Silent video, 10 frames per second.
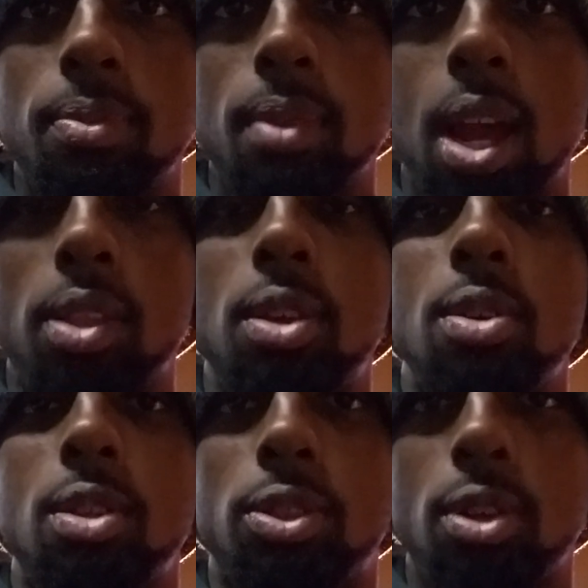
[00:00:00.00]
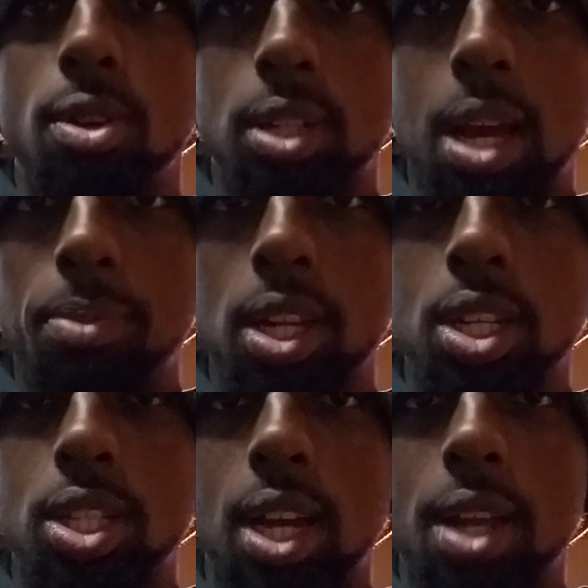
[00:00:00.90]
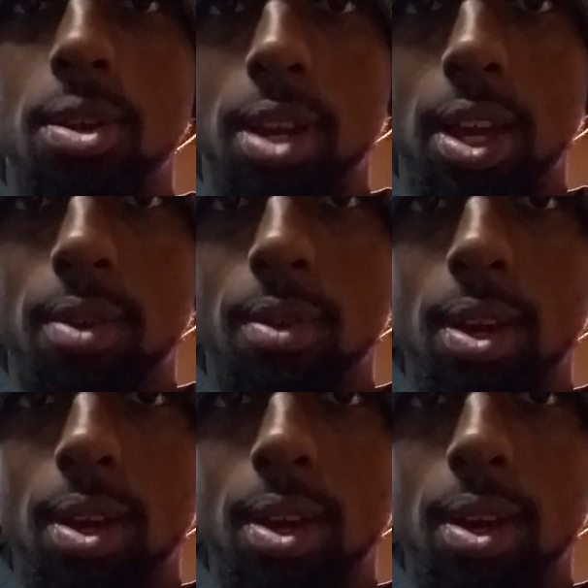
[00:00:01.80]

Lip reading: After your 3rd time getting shot, you're dead.